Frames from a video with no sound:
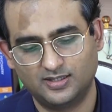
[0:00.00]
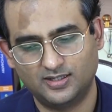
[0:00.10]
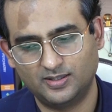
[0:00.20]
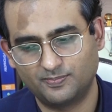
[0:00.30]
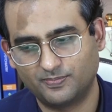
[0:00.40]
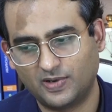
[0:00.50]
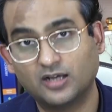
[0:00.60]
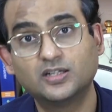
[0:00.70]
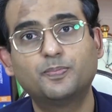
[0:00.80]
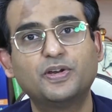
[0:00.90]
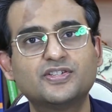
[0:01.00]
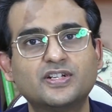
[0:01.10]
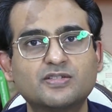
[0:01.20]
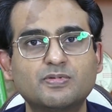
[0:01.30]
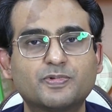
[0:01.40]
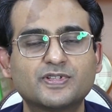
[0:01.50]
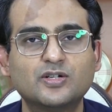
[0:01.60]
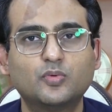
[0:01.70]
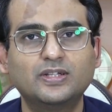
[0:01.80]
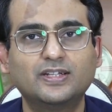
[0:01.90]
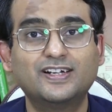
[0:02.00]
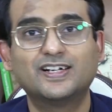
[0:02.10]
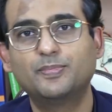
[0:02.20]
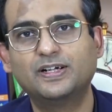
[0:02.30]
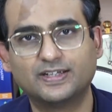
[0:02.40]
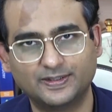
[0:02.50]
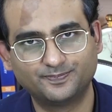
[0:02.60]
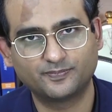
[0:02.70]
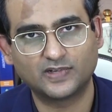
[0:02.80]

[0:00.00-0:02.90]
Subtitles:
Other patients may present with irritability.